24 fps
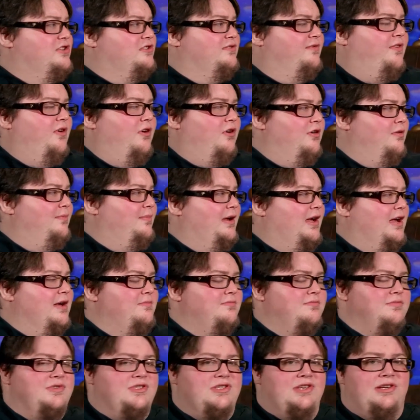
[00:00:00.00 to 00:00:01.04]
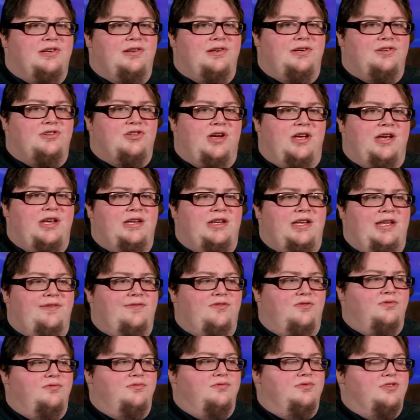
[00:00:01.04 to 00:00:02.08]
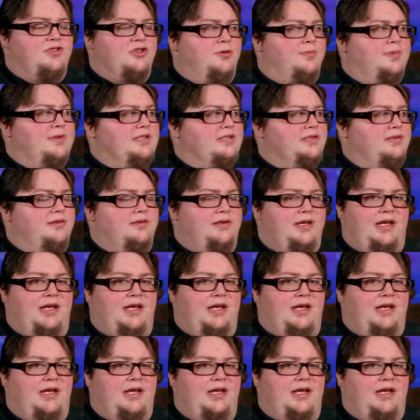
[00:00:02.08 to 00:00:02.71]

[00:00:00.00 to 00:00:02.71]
Jafar becomes a giant evil serpent,